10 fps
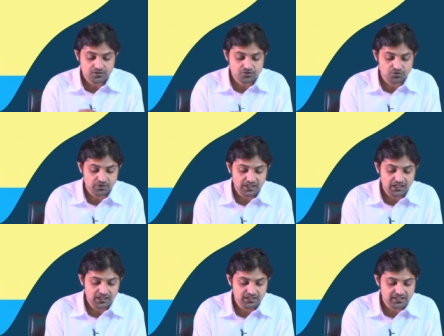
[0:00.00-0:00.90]
So A
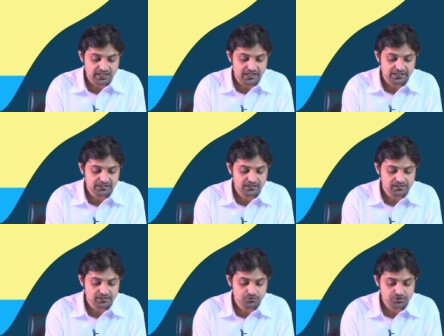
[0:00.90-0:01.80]
is analytical
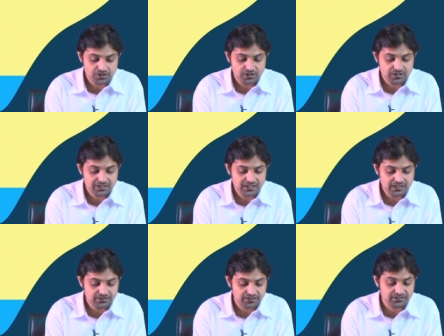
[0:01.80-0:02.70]
solution, D
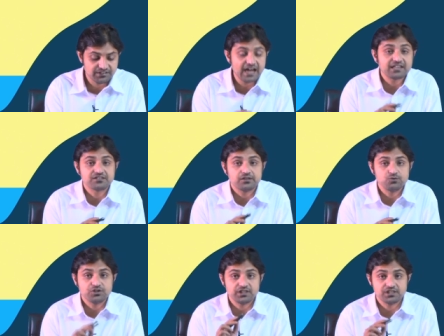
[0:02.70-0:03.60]
is exact
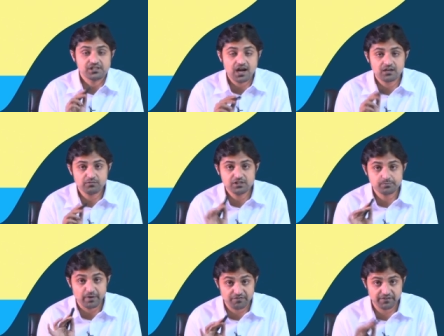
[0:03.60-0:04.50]
solution, exact means
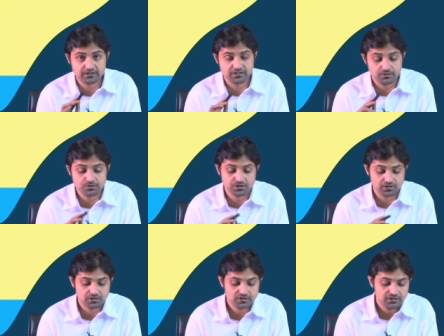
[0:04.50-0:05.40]
perfect solution
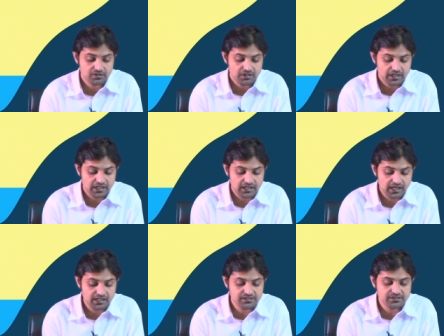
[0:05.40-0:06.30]
and
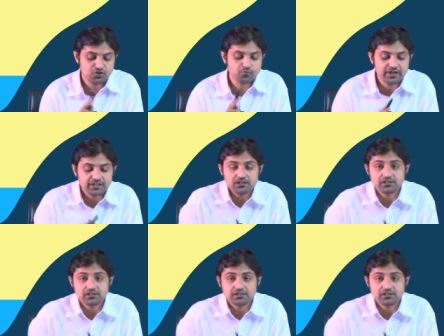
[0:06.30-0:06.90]
N is the numerical